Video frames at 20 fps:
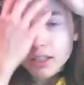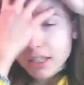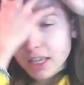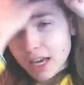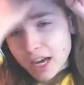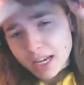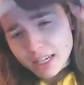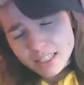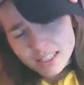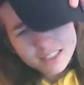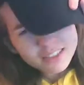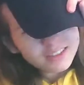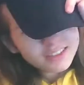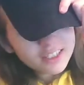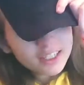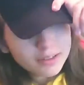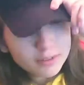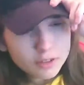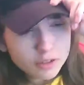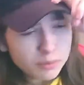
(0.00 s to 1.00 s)
Yeah, I didn't
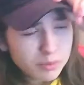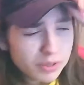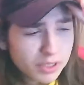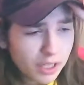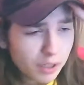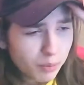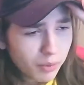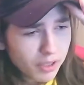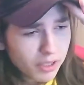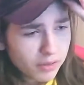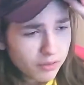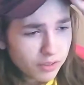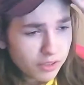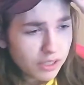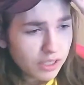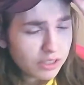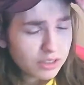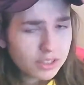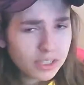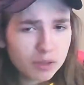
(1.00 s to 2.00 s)
stay up till midnight waiting for
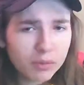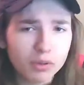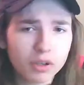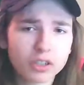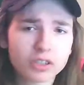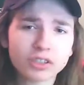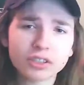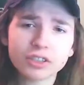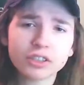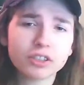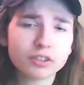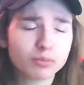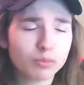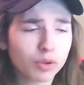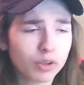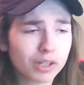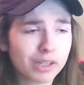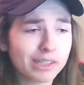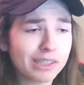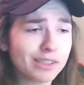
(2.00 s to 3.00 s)
this. I watched it this
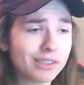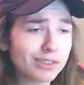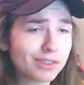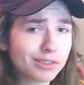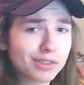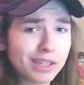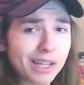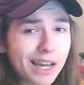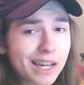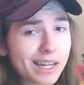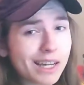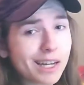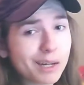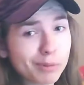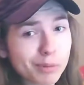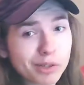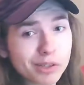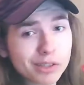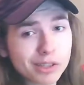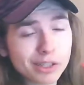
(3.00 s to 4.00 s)
morning, dude. Screw that. I got
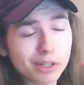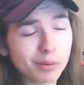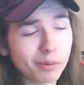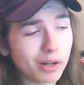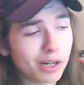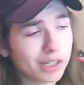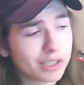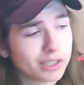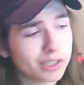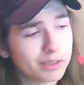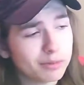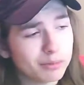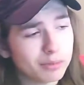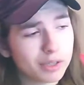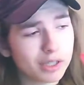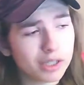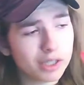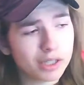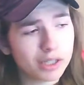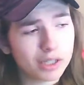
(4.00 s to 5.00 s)
up early to watch it,
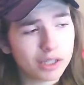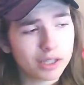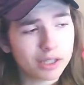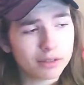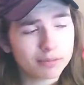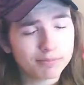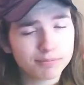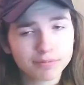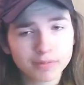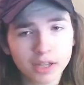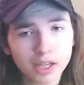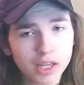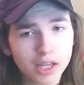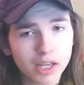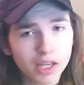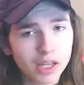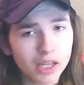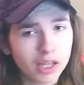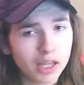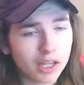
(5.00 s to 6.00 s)
but
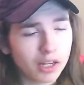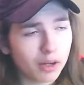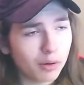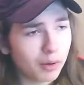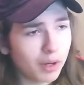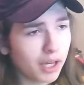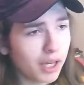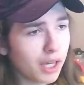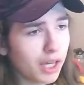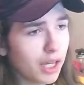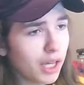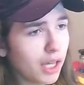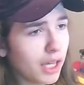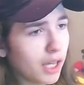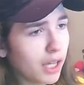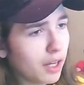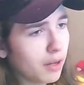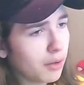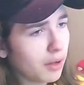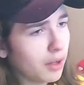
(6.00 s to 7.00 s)
yeah, no way.
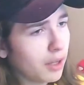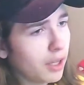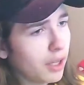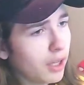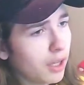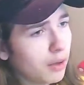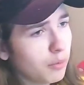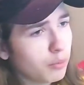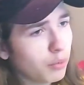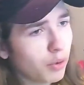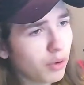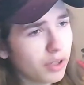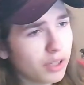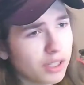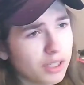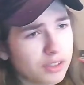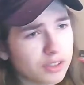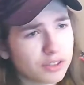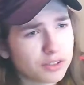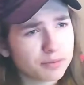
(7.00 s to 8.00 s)
Anyway, point
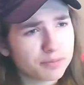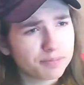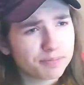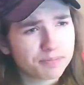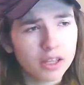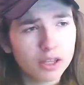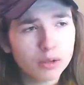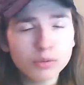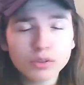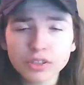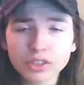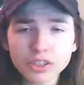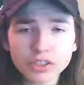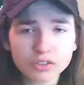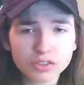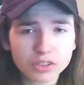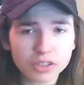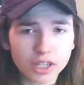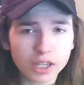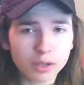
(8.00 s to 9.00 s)
is, it was
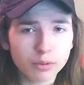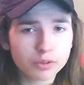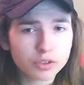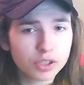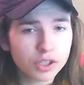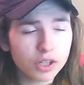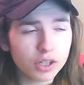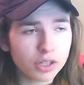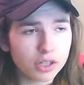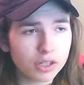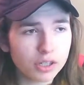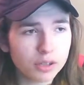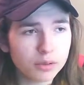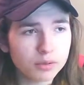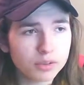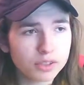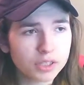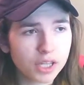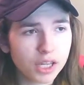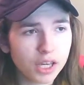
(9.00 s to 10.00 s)
interesting. It was good. It
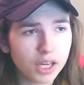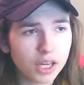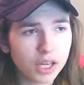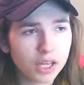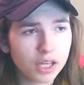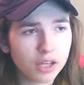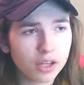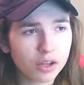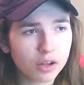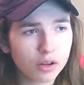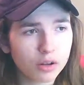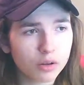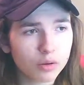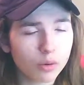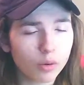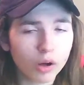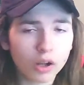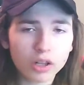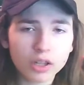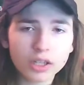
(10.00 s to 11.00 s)
was a
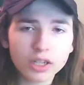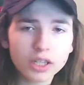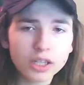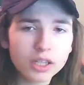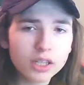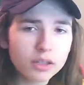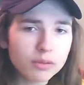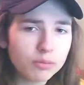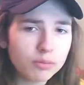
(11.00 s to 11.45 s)
quality